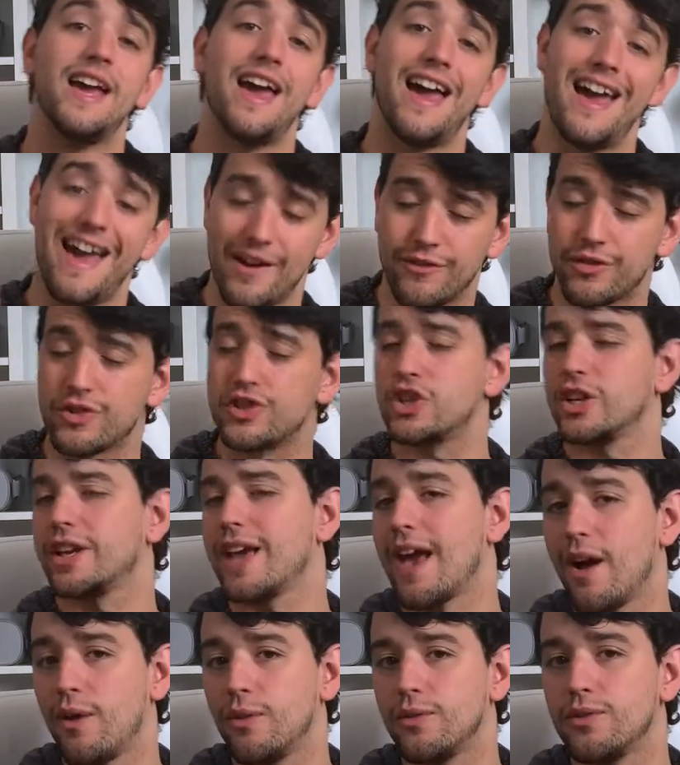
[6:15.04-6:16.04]
averaging
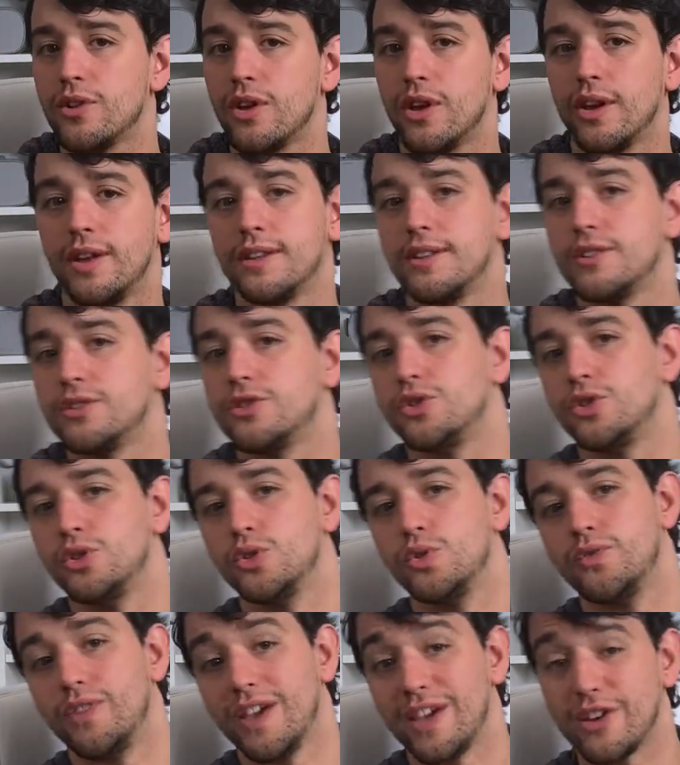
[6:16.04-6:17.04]
out
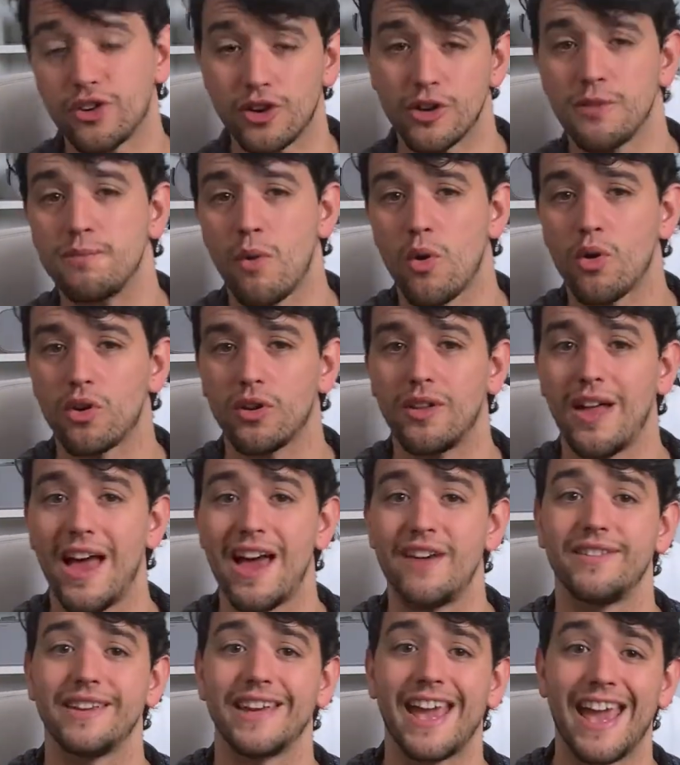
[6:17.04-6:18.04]
to Vader Immortal
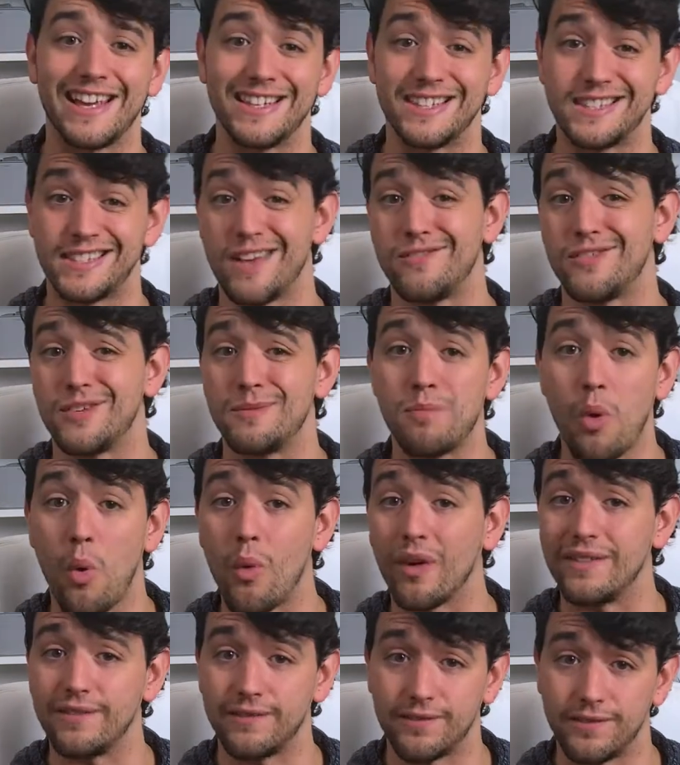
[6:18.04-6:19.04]
having a
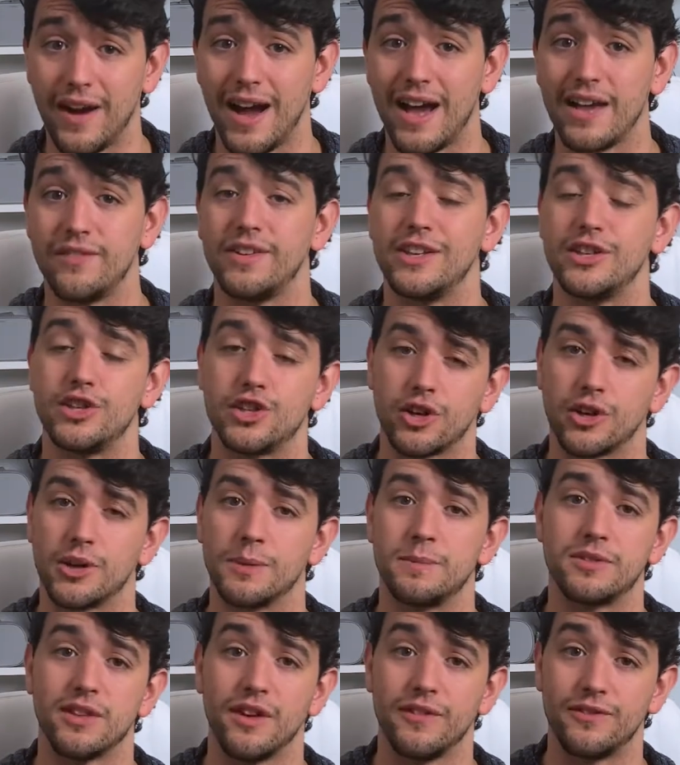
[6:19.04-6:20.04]
7.5 in
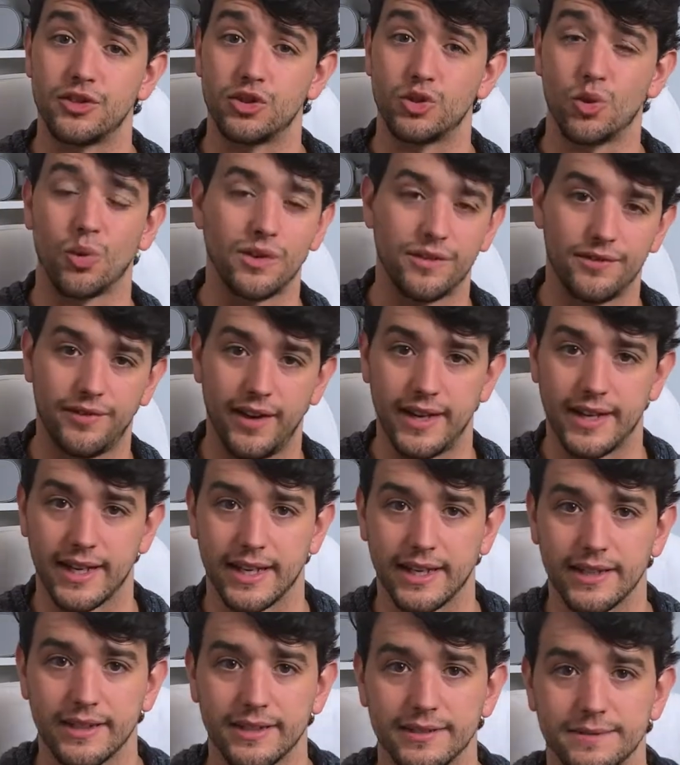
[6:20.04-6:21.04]
terms of sword
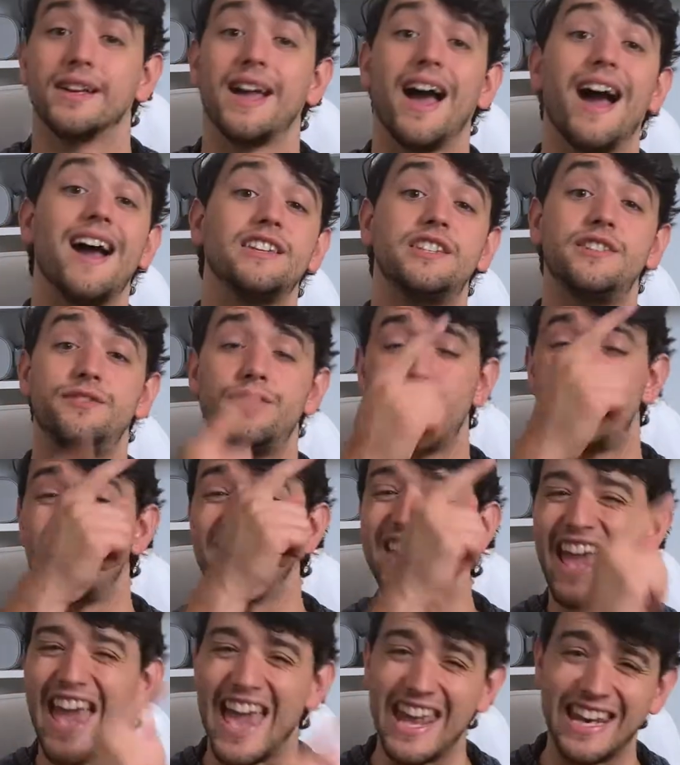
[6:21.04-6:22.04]
fighting. Guys, if you
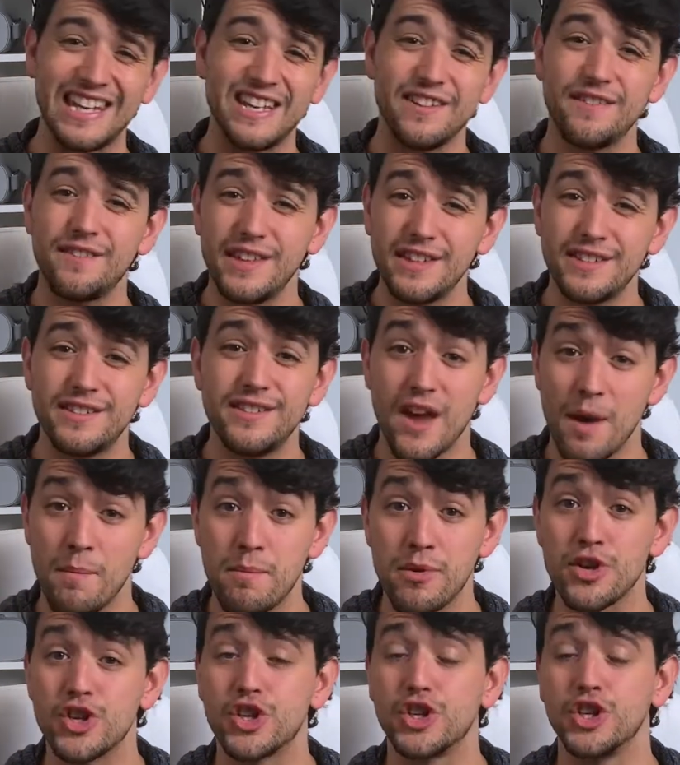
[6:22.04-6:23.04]
think any of these
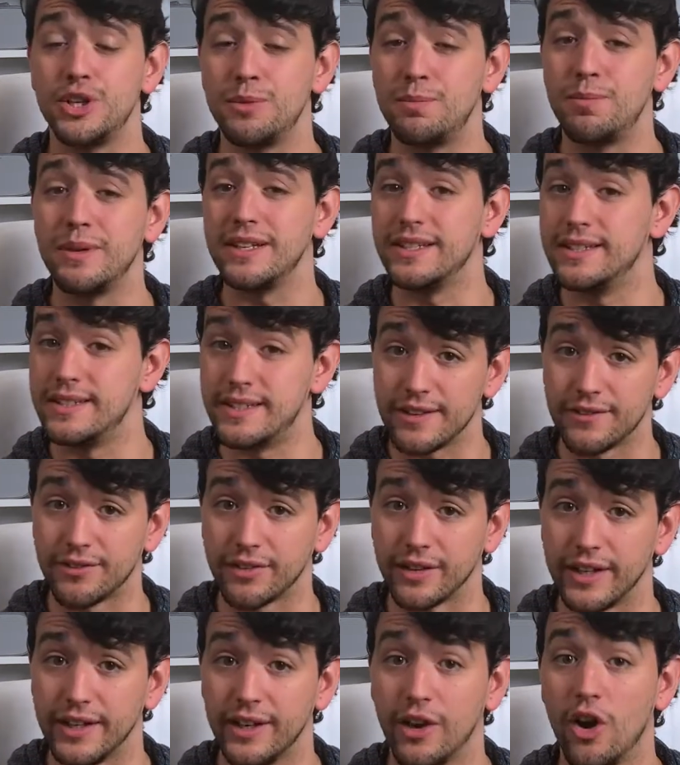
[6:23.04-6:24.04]
numbers should be different,